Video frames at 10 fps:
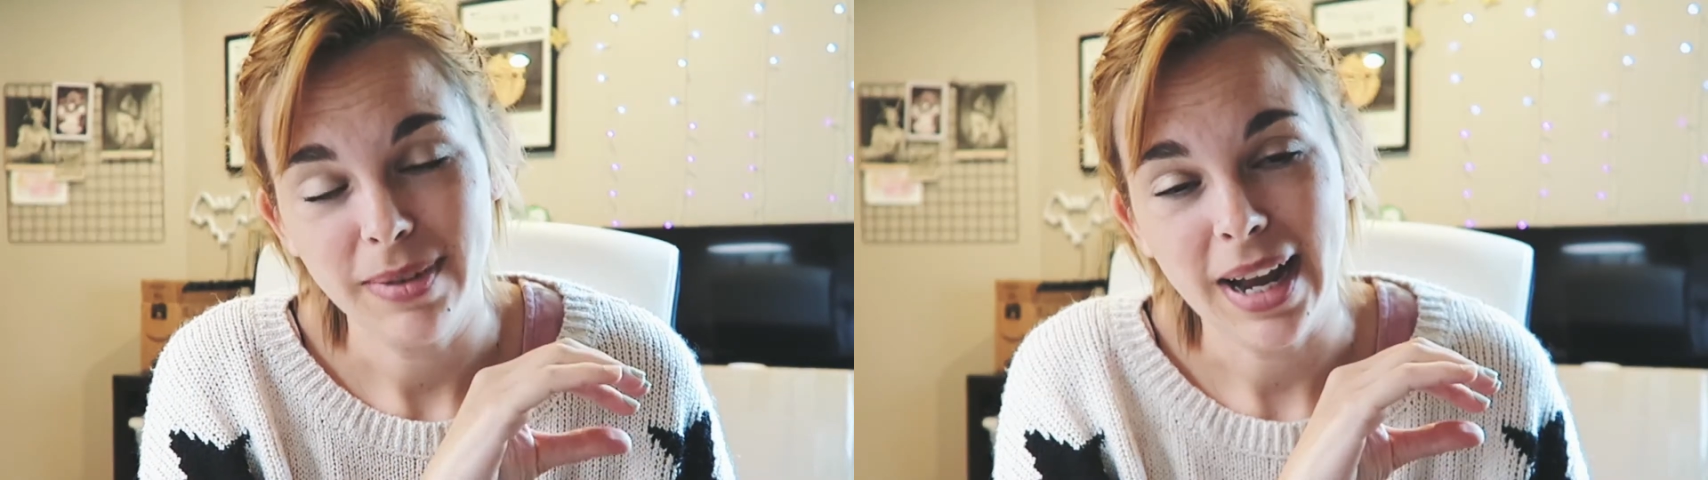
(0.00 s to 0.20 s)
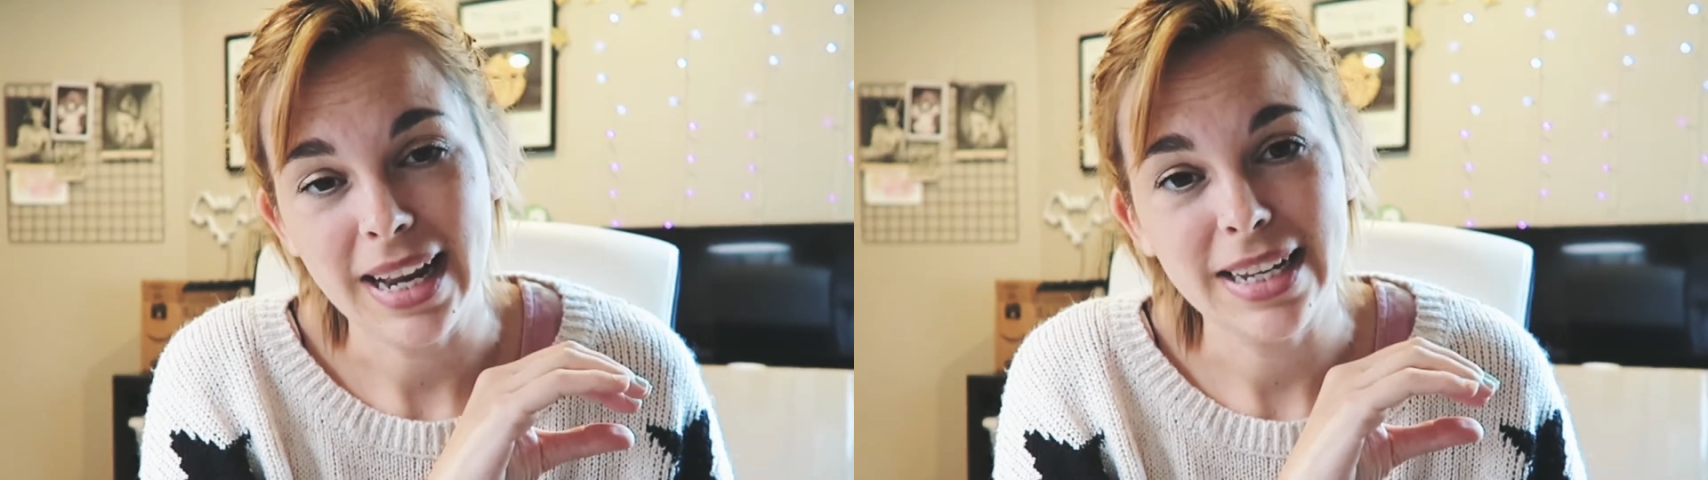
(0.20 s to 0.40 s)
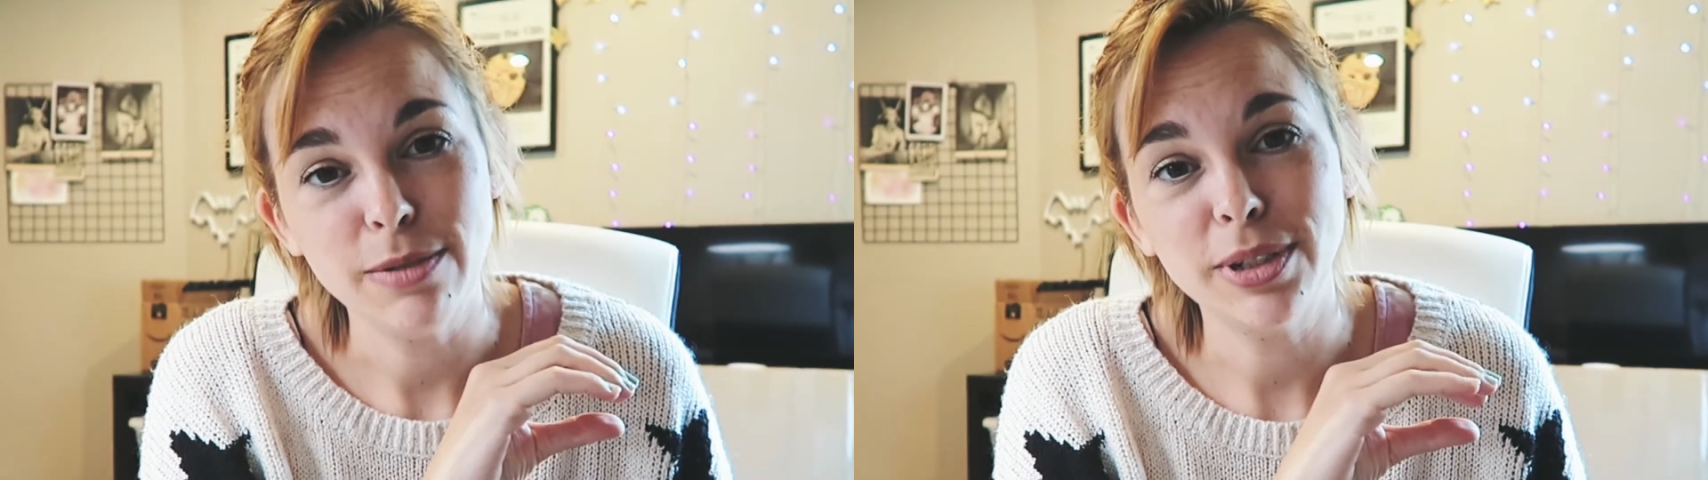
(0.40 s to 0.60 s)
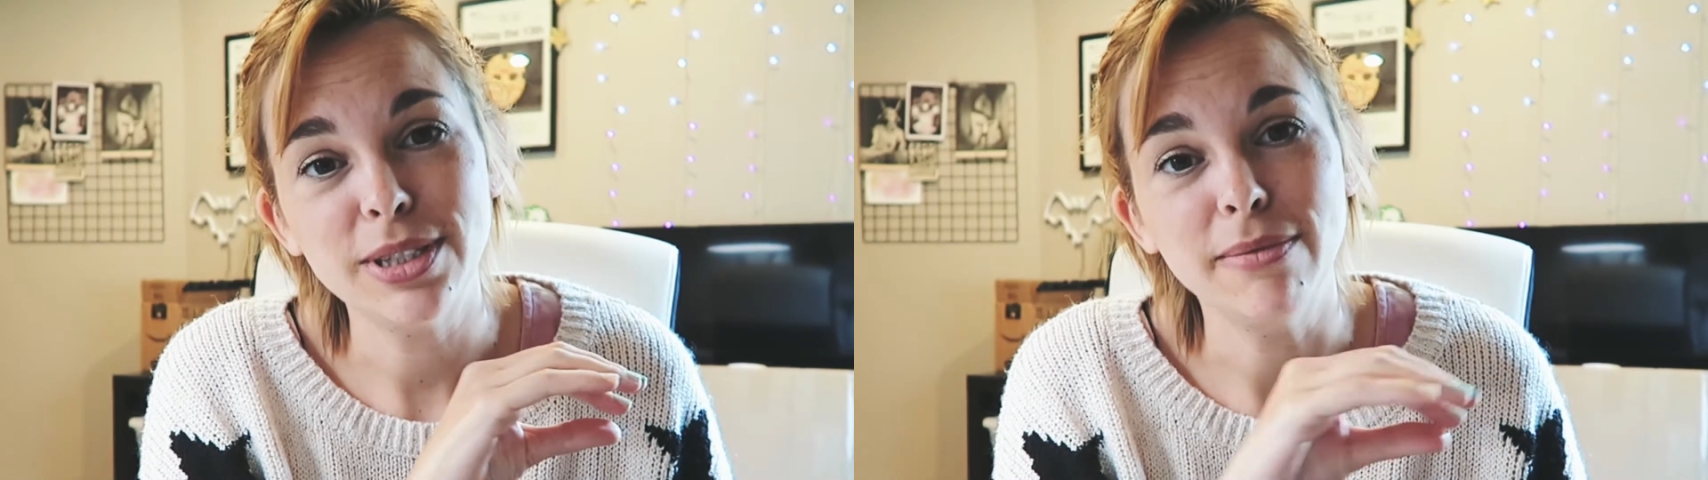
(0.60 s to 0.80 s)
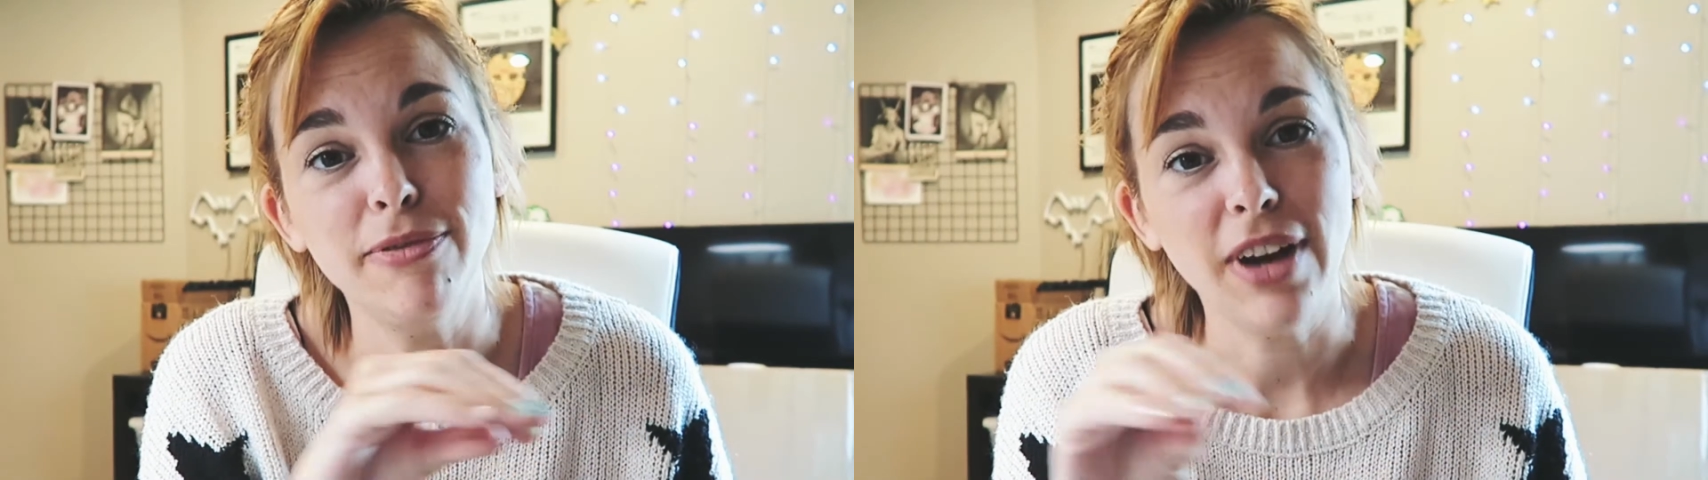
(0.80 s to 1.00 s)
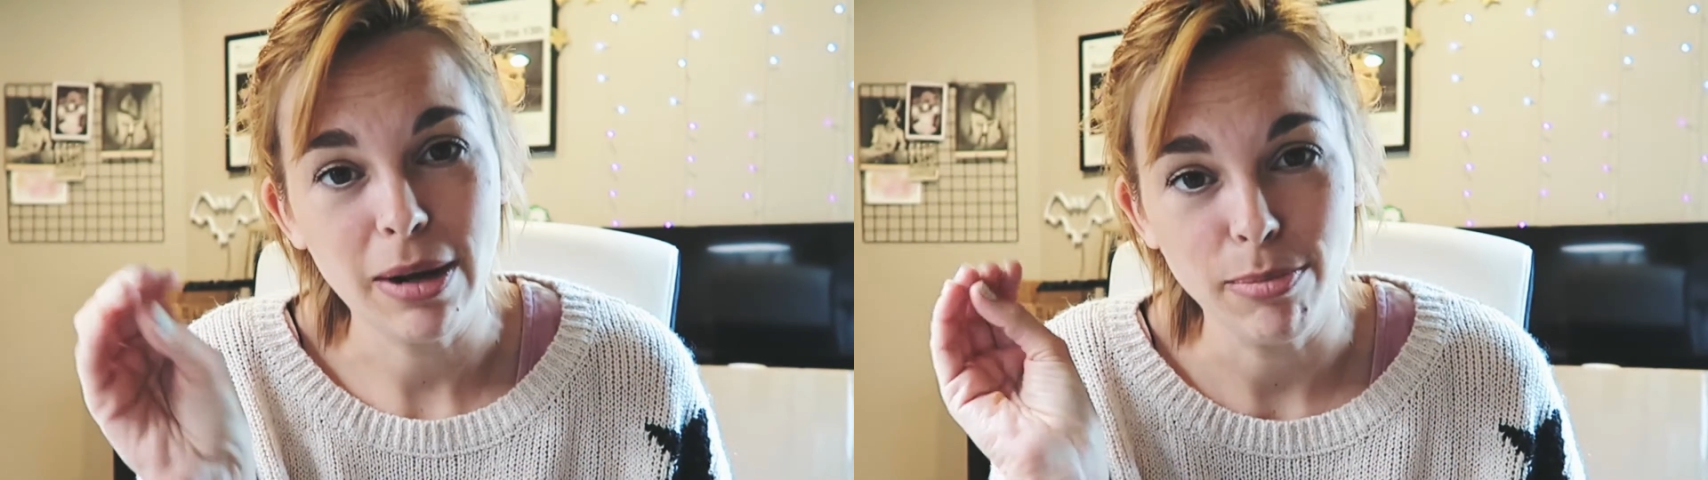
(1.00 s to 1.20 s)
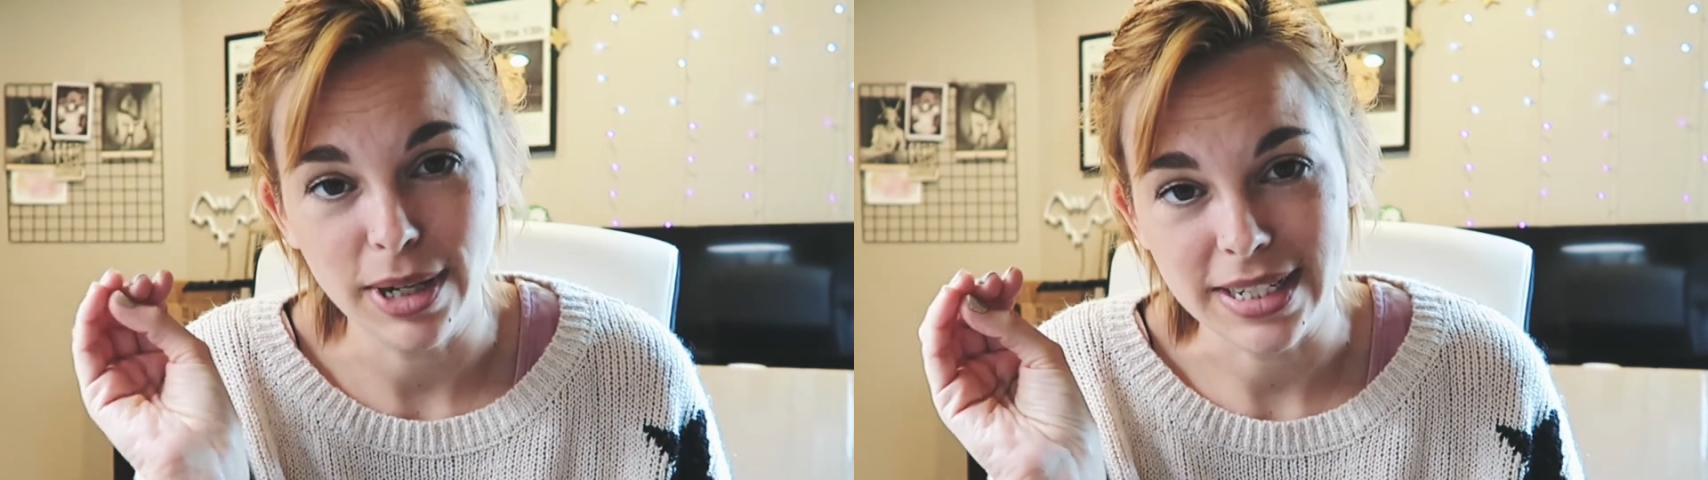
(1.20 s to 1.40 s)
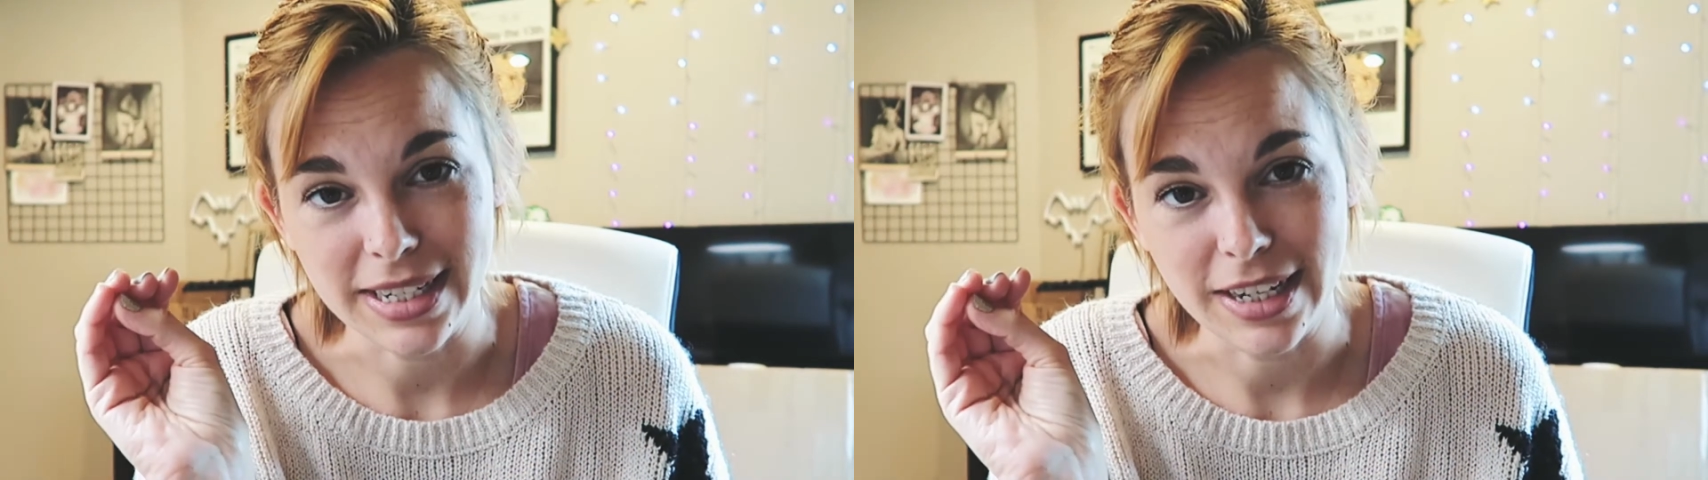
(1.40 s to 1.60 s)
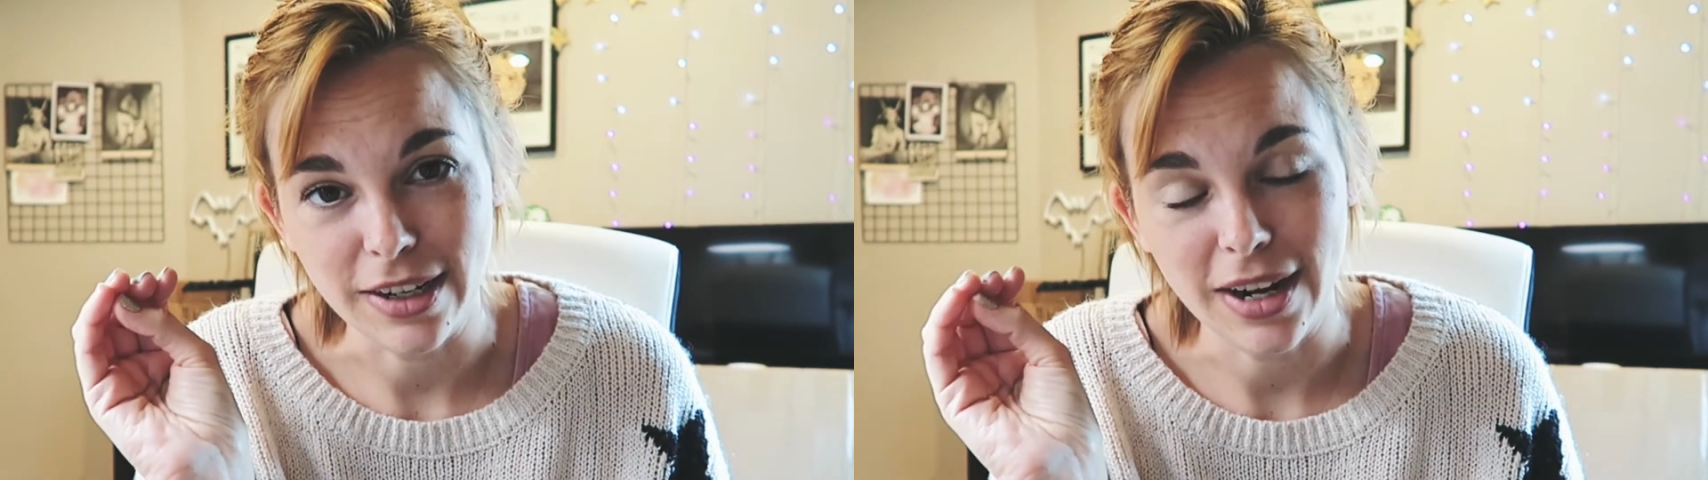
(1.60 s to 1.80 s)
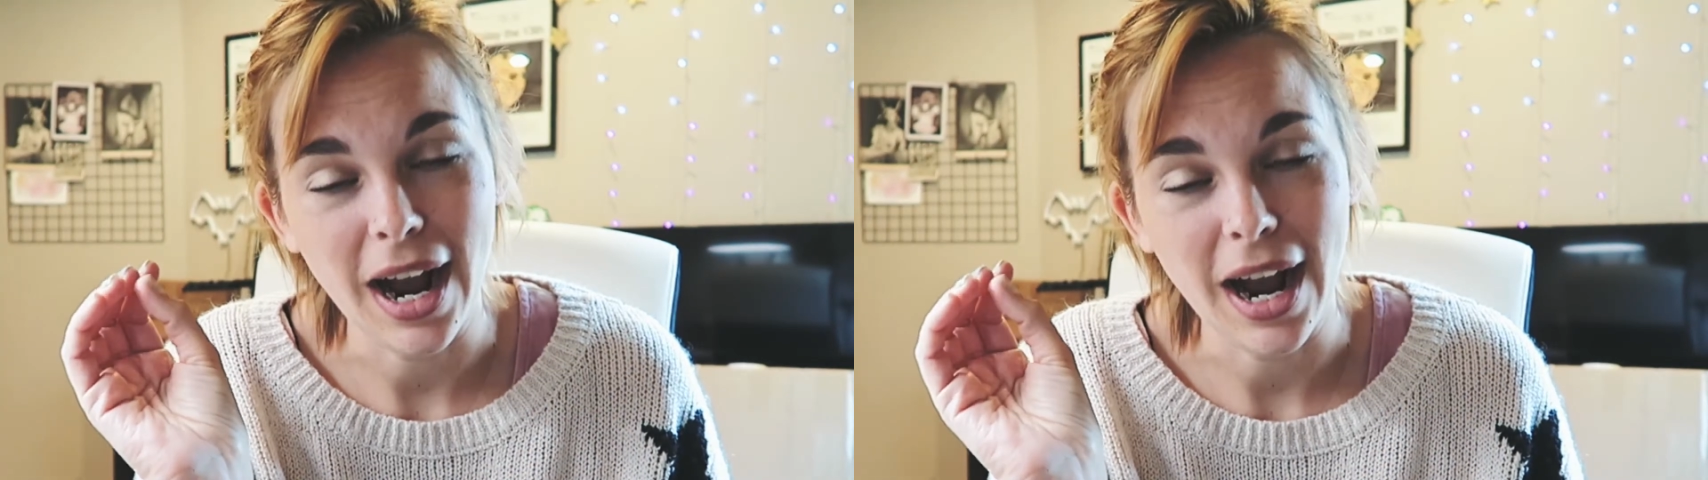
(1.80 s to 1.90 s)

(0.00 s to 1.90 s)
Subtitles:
I need to put some fine print in here.